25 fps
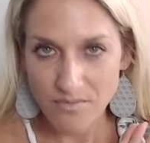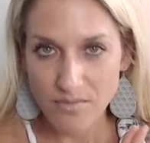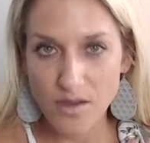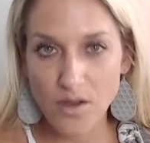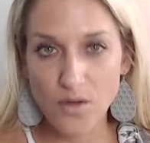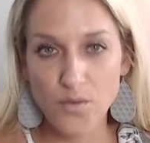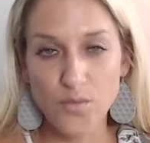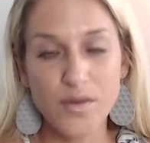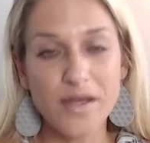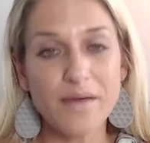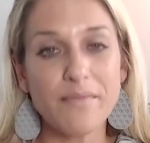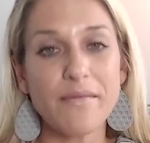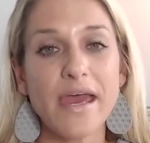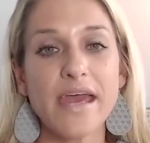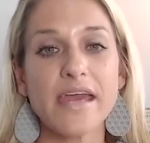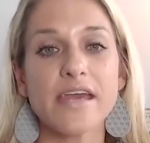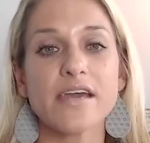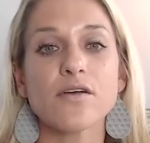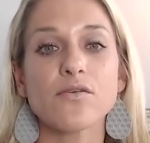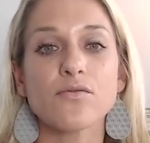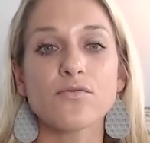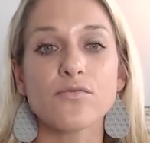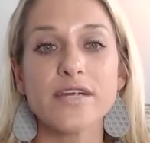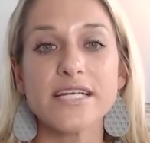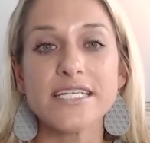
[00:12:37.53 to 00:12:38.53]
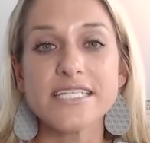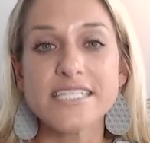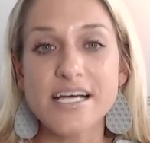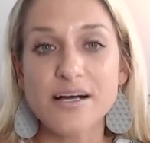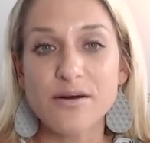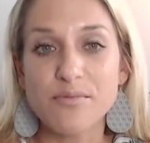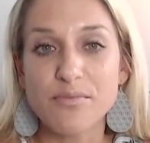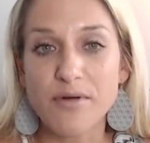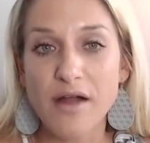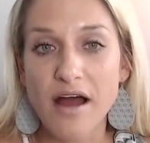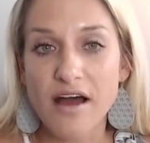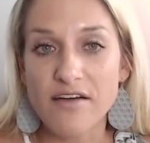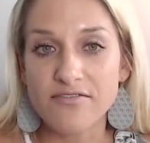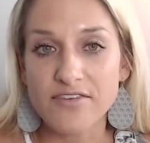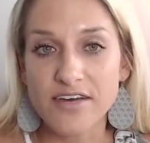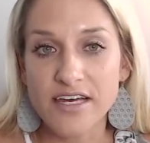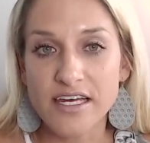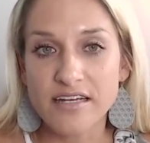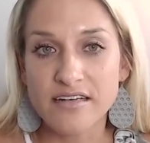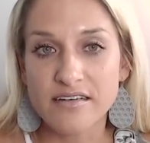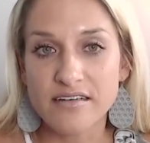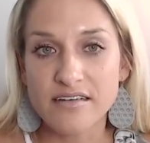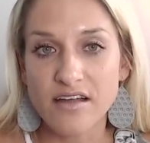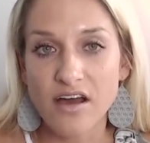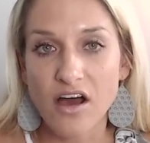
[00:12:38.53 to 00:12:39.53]
We make retail profit
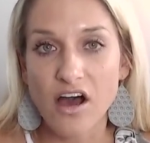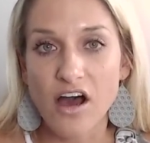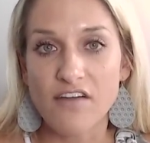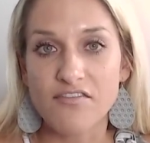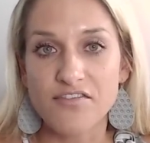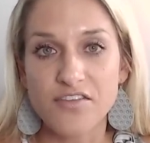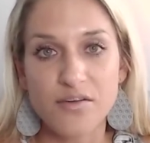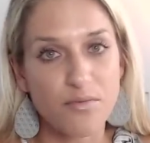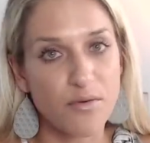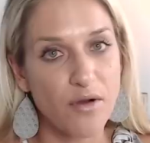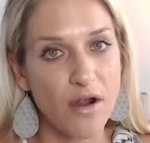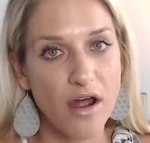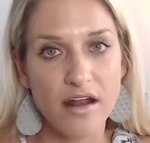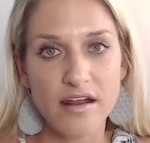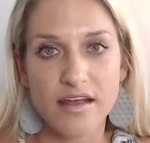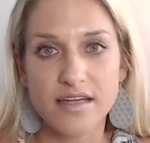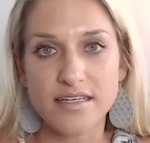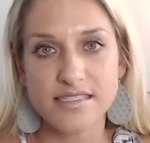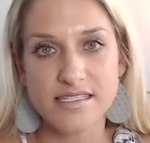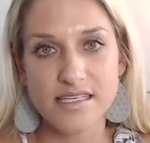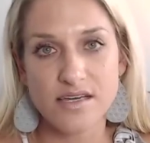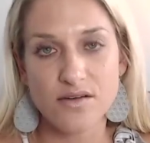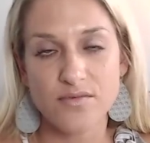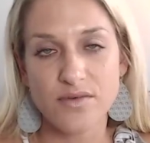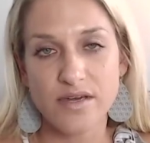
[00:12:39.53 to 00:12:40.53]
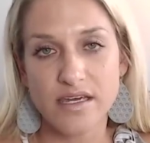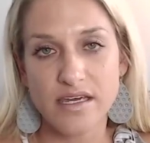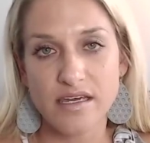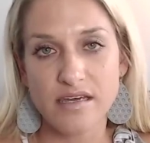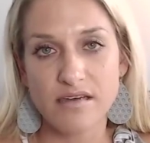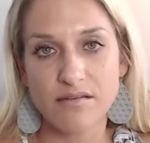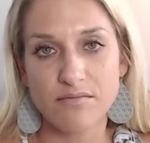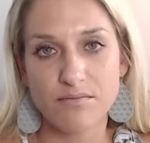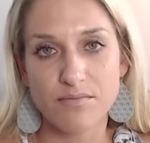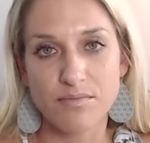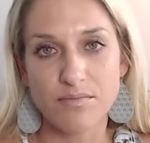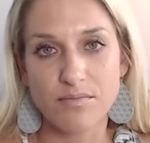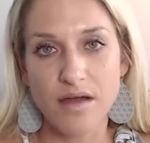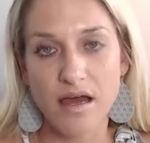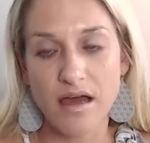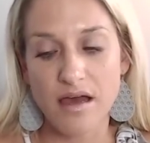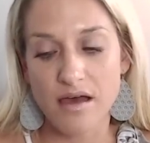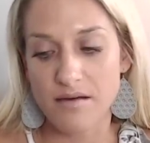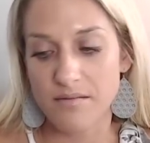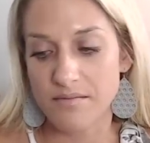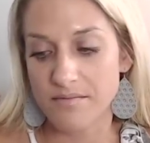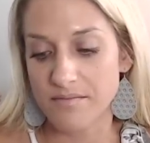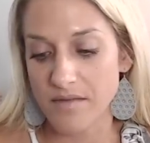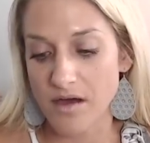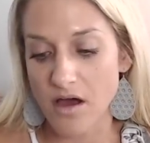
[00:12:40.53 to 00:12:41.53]
off the products that we
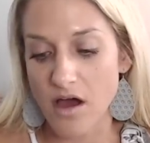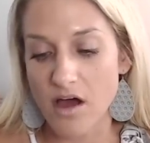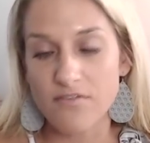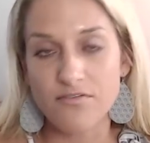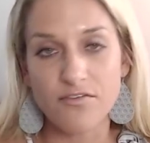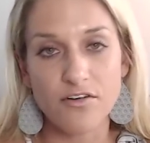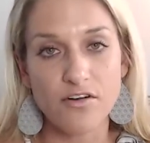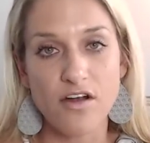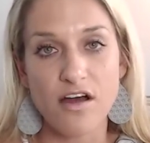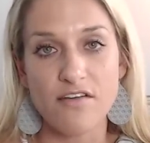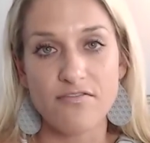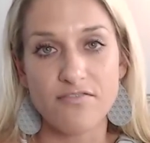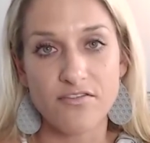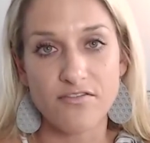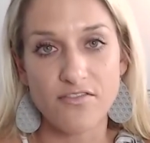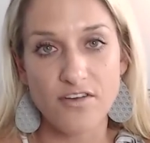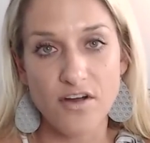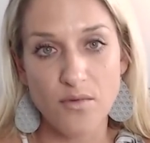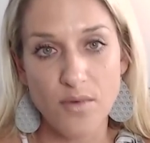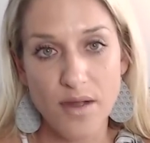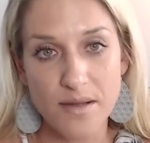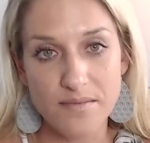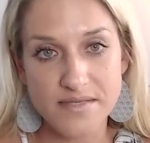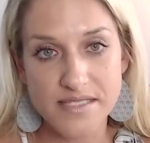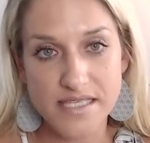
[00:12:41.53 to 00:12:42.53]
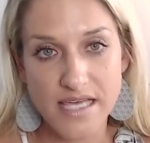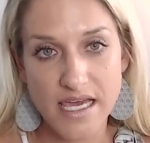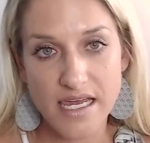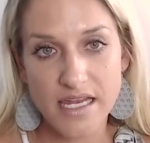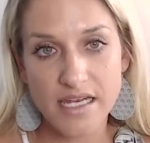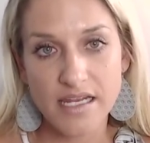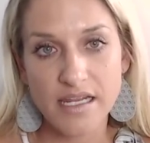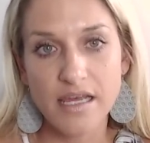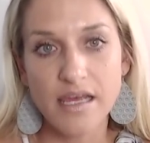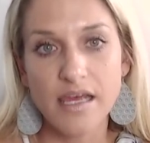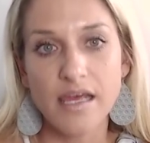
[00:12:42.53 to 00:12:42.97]
offer off of our website.